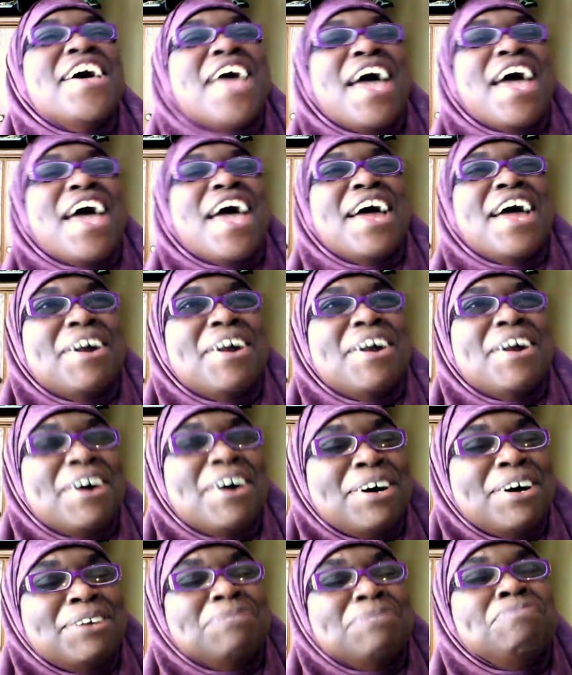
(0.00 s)

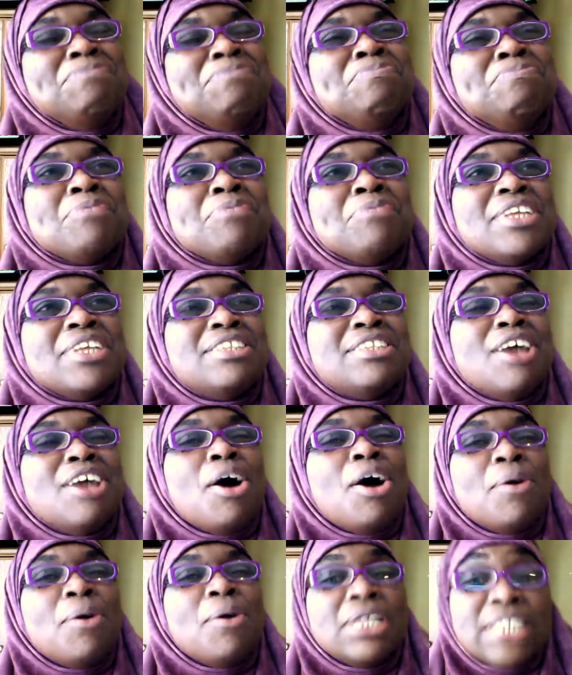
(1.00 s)
And
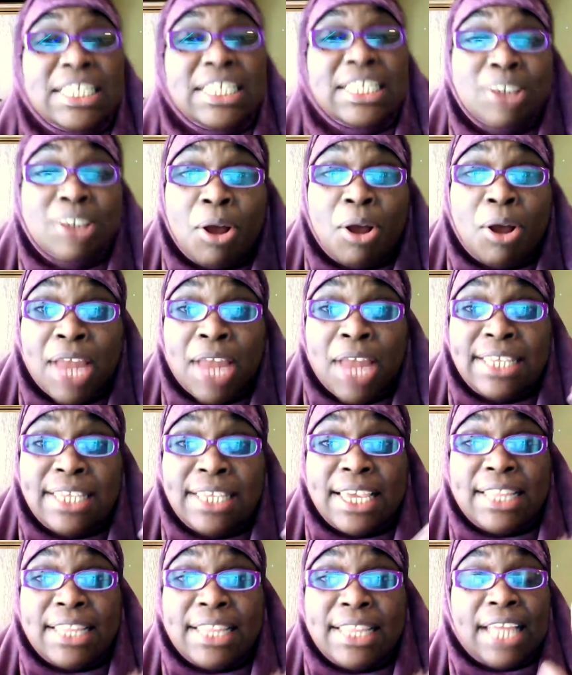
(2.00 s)
so this whole
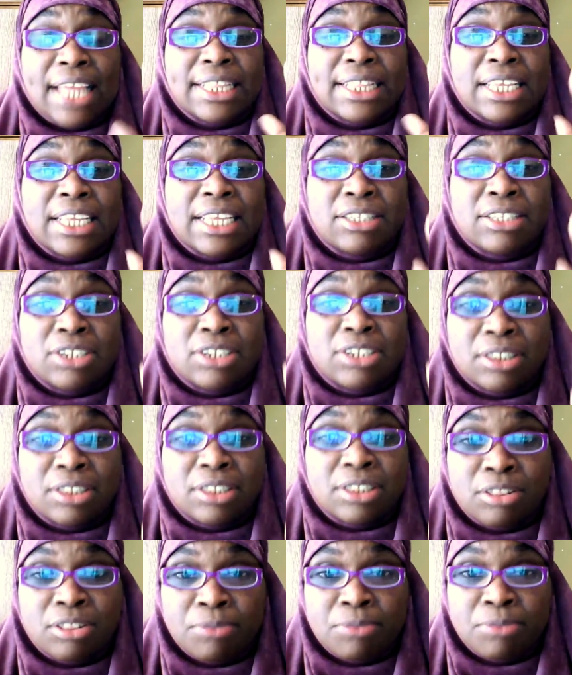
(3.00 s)
idea that these are
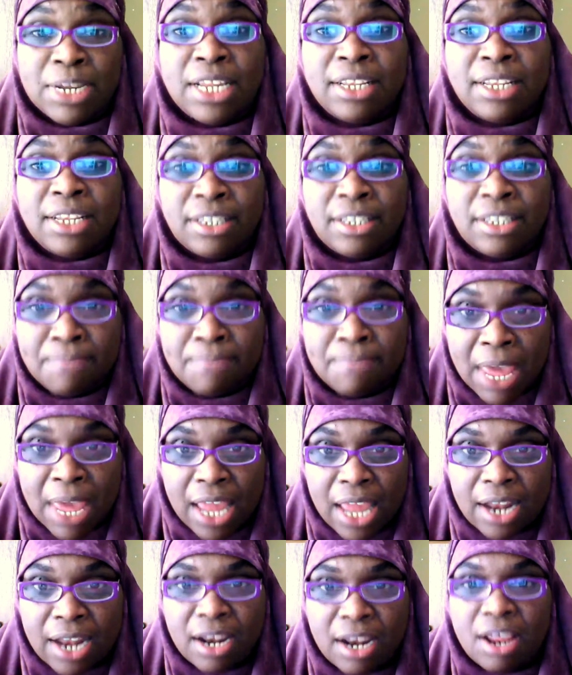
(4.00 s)
three
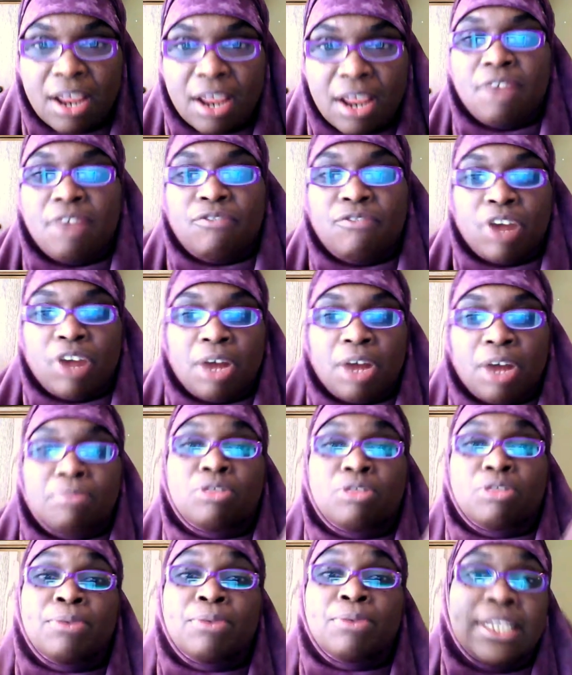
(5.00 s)
men
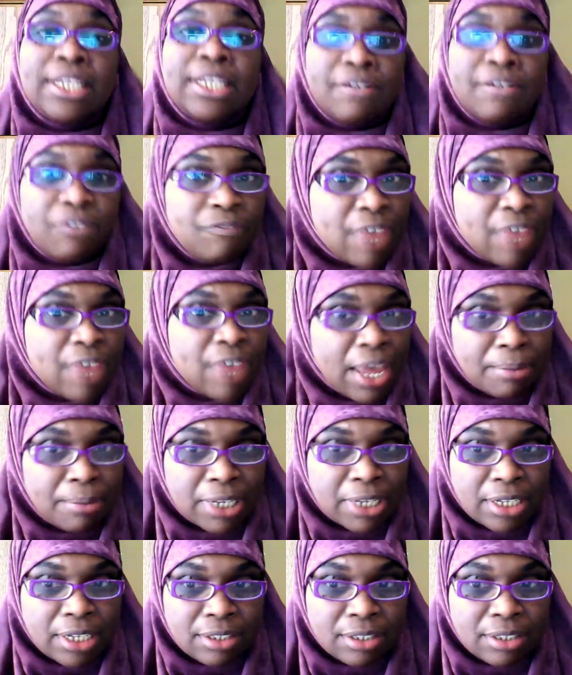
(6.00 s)
from three different
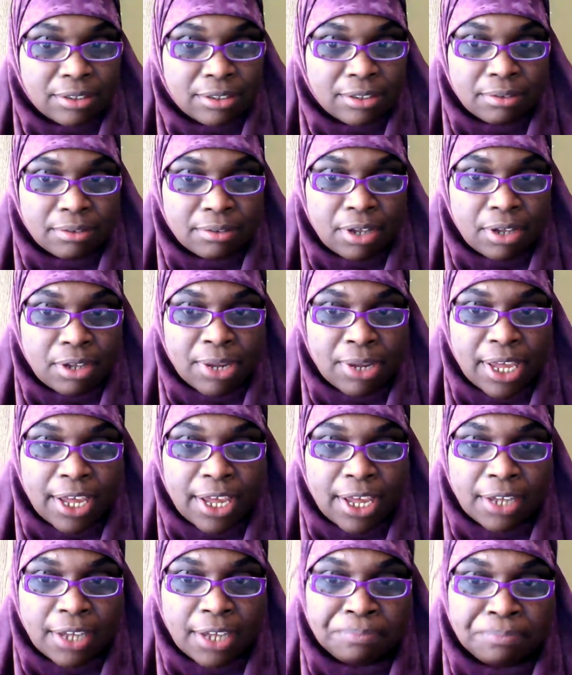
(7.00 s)
families.
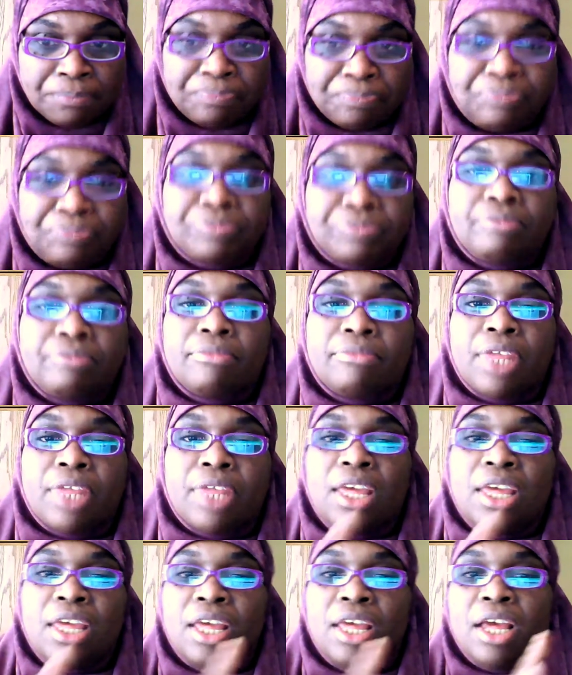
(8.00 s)
Okay,
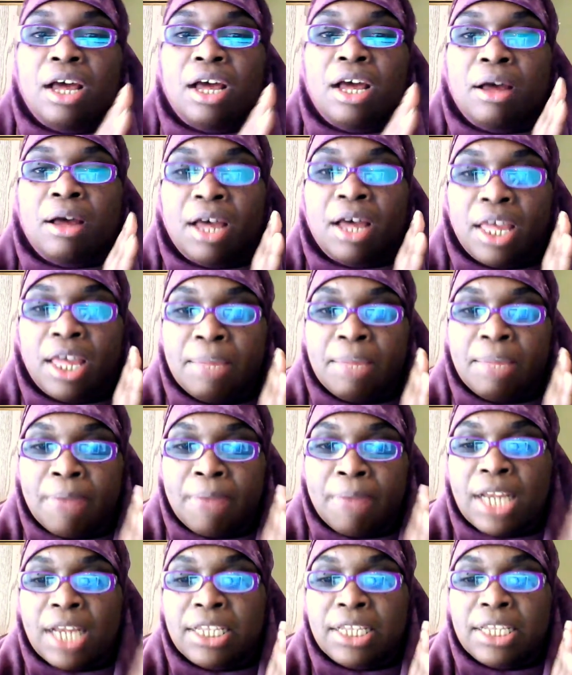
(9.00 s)

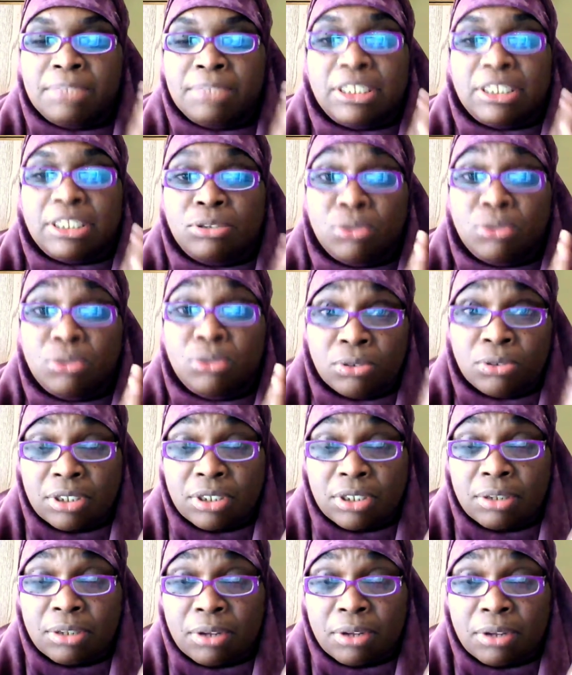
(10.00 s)
Imani is Masoud's
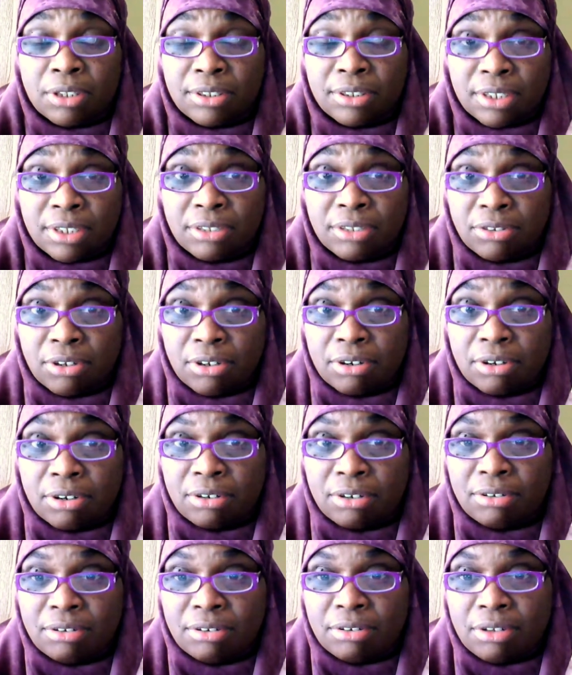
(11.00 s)
sister.